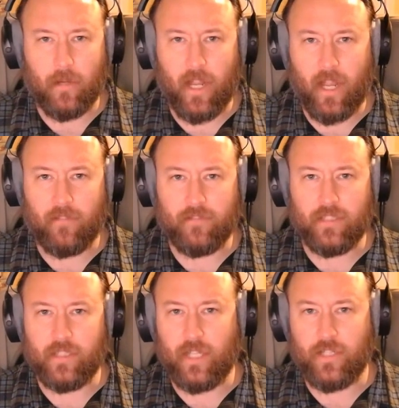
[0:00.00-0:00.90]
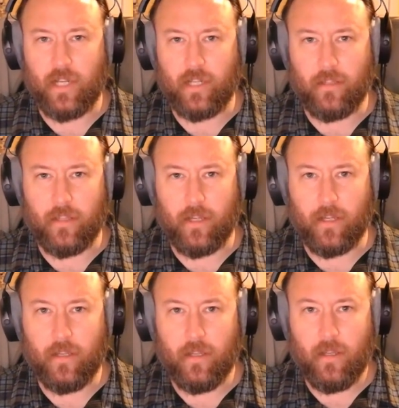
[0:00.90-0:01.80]
and a half, didn't catch
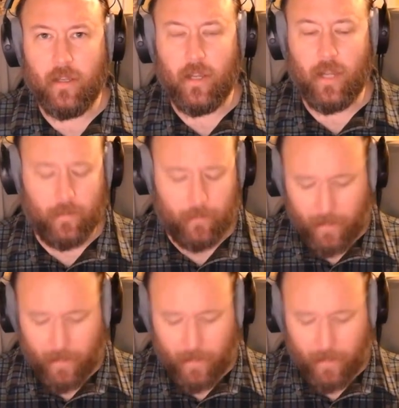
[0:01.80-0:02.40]
anything, and